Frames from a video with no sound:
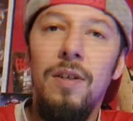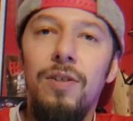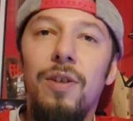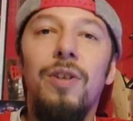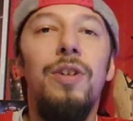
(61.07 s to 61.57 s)

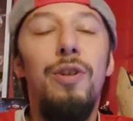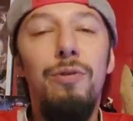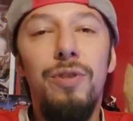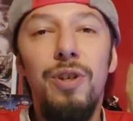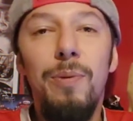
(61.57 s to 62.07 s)
So the
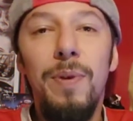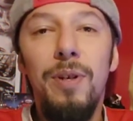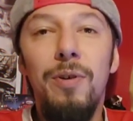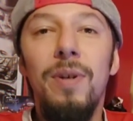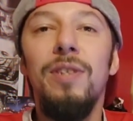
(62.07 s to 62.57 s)
new
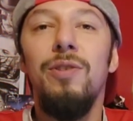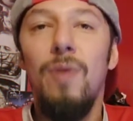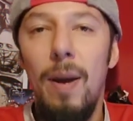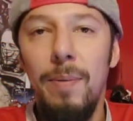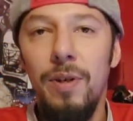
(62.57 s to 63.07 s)
Scooby-Doo and
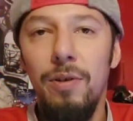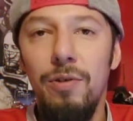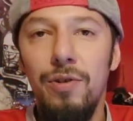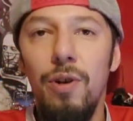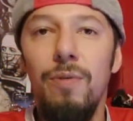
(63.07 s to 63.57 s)

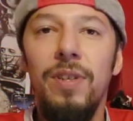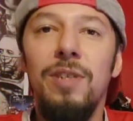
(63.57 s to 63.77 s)
Scrappy-Doo show,